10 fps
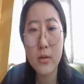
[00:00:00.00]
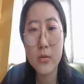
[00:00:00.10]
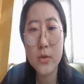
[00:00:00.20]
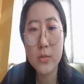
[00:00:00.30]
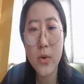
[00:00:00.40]

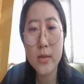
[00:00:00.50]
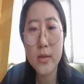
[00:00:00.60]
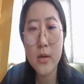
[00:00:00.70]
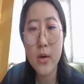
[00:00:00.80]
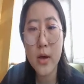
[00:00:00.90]
For some
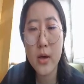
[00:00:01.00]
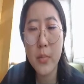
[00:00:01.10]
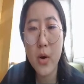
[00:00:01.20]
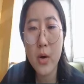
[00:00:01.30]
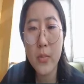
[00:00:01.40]
reason,
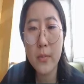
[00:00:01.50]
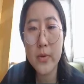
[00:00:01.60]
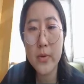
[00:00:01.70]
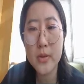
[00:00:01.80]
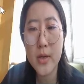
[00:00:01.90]
okay, pop up
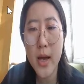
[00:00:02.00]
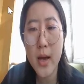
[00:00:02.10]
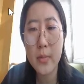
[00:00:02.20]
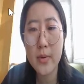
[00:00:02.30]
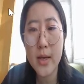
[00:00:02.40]
this
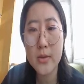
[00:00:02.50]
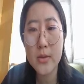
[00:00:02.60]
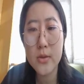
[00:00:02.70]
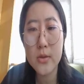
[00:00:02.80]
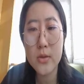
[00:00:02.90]
tab.
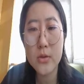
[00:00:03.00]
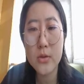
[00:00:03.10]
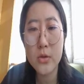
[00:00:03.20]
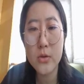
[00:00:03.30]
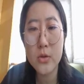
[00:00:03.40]
Let's
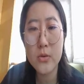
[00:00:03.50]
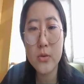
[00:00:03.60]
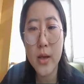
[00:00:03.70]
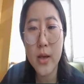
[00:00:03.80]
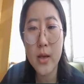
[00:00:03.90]

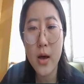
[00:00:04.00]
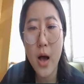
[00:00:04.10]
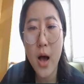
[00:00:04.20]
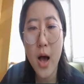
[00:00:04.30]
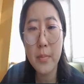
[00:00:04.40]
choose the
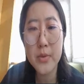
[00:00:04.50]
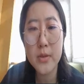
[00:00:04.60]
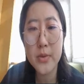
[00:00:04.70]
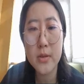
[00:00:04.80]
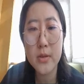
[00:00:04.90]

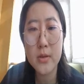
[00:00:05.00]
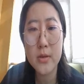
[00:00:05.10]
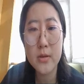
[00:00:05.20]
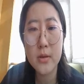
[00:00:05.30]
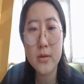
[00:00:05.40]

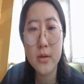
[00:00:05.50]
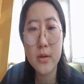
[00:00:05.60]
opposites.